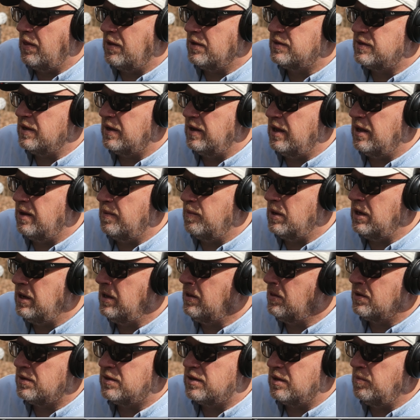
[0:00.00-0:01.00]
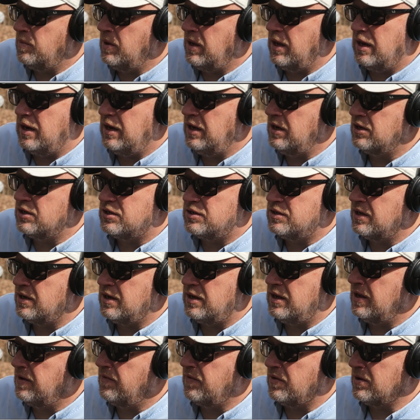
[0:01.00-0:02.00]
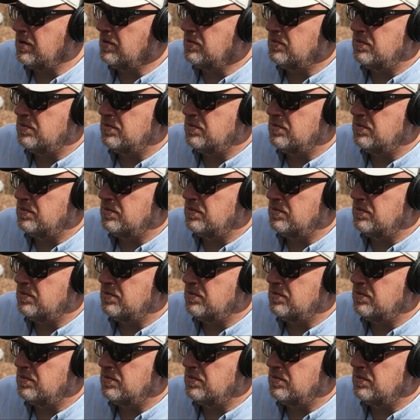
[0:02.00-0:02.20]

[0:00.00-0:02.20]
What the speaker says: looked at him and he looked at me and he just didn't give a